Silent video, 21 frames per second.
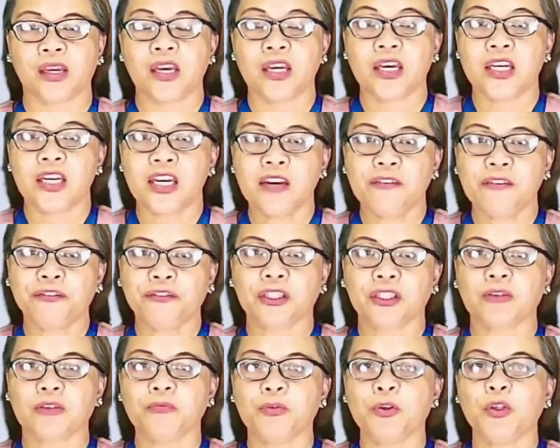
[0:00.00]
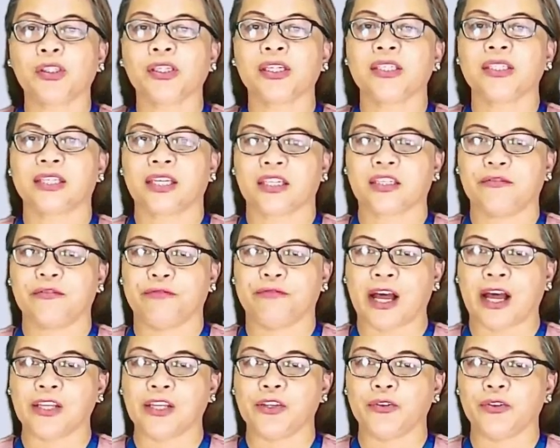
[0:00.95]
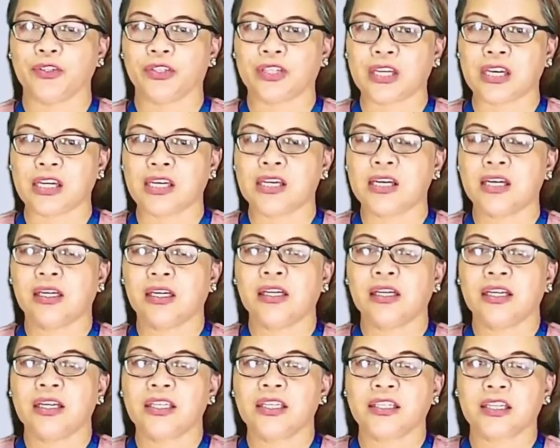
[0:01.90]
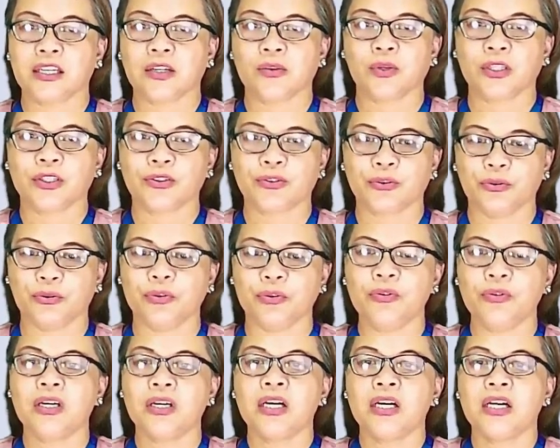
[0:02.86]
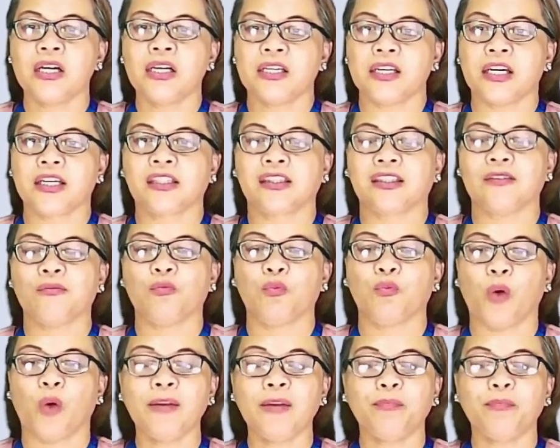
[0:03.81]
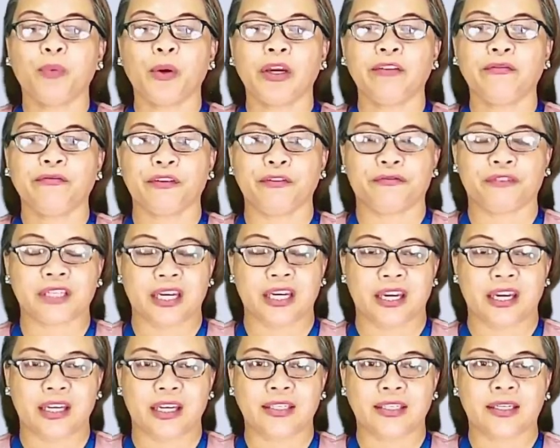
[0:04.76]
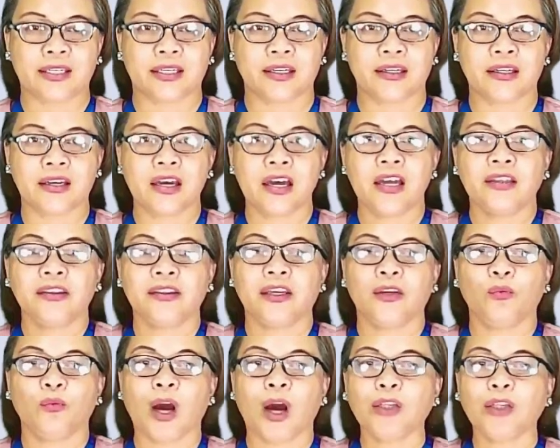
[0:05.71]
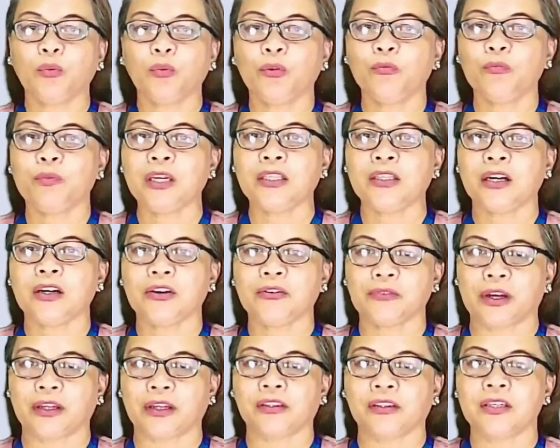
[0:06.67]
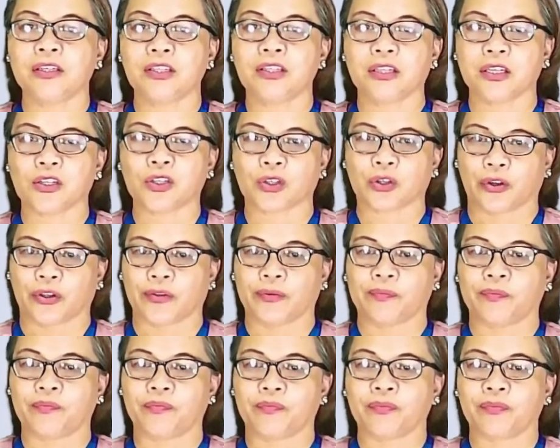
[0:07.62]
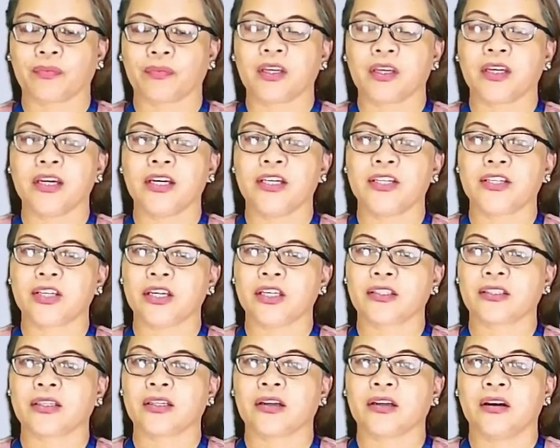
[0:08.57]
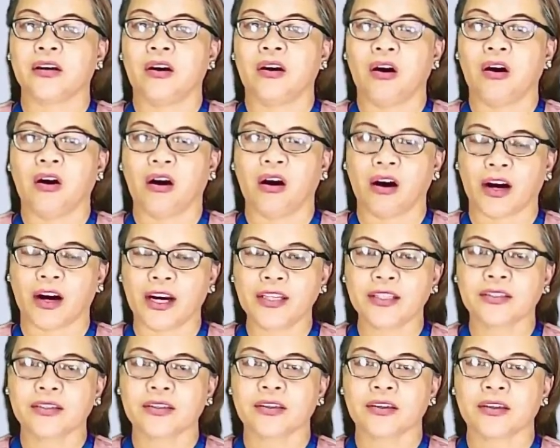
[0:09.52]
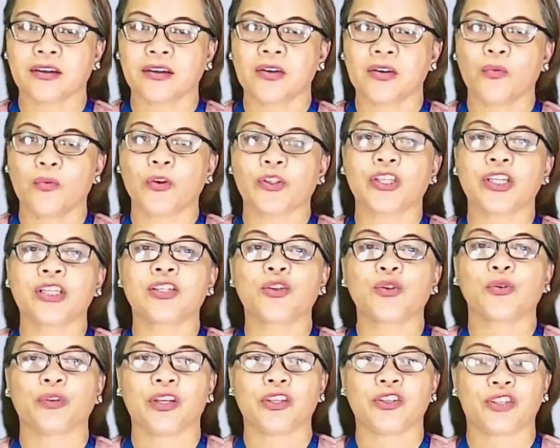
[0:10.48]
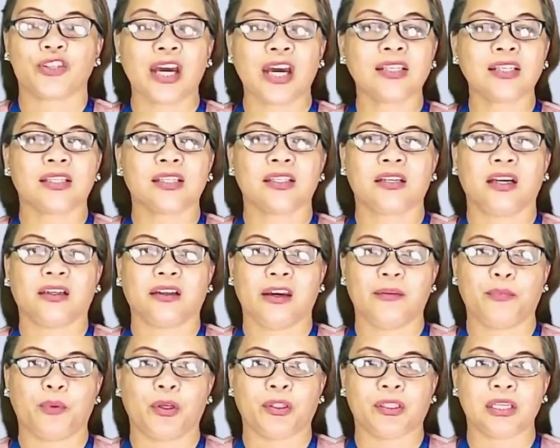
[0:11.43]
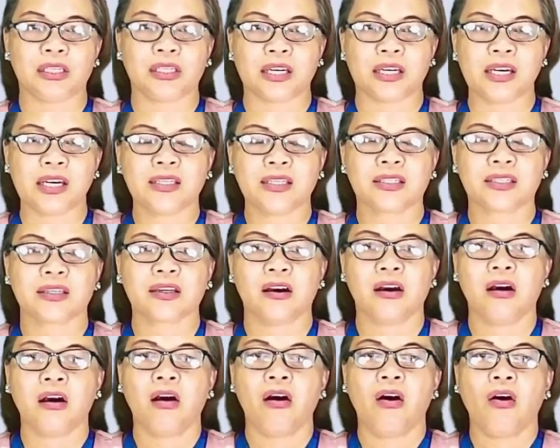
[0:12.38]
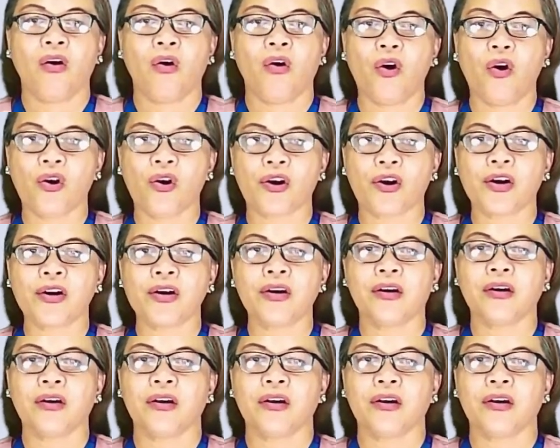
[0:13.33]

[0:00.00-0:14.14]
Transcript: If the computed test value Z is equal to negative 1.58, then what would be the correct decision? Is it a hard, which is to reject the null hypothesis, or